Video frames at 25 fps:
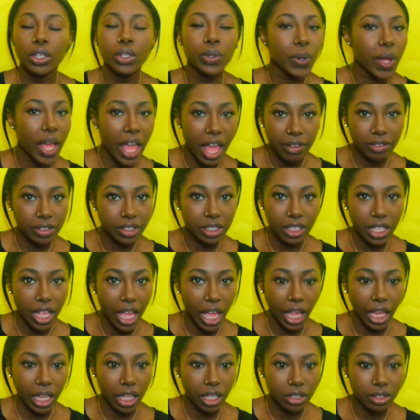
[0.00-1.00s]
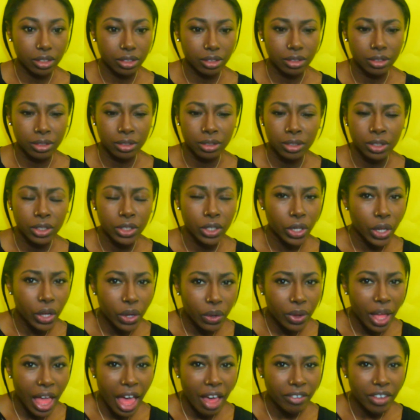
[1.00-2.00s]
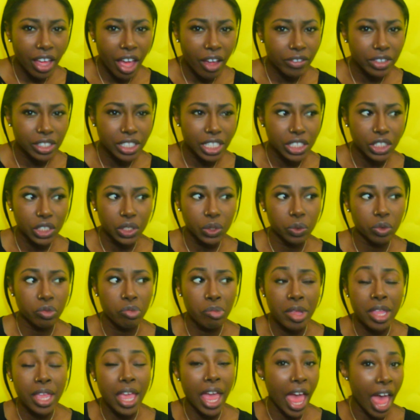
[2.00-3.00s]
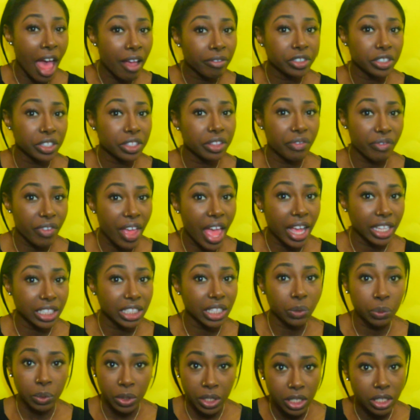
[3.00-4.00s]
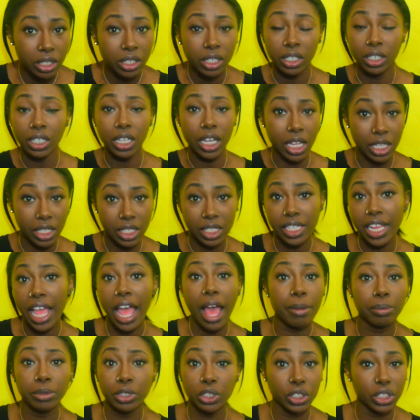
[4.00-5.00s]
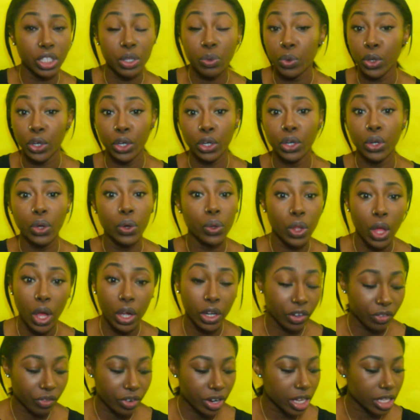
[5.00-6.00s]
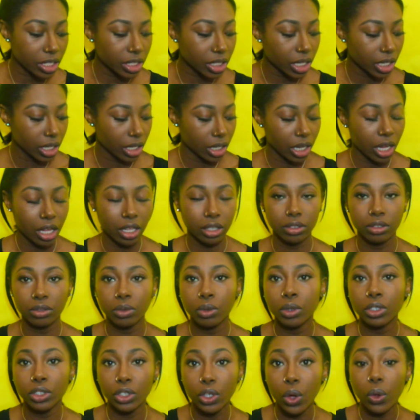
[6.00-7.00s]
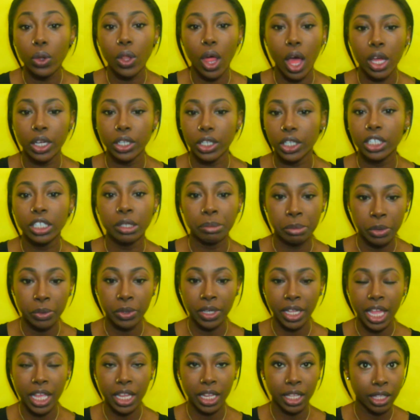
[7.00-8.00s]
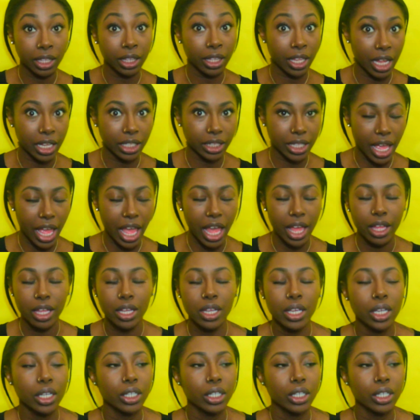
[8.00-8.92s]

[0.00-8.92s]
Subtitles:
You don't have to, like, you know, have conversations with me after the fact that we established that we're no longer friends or no longer communicating like that.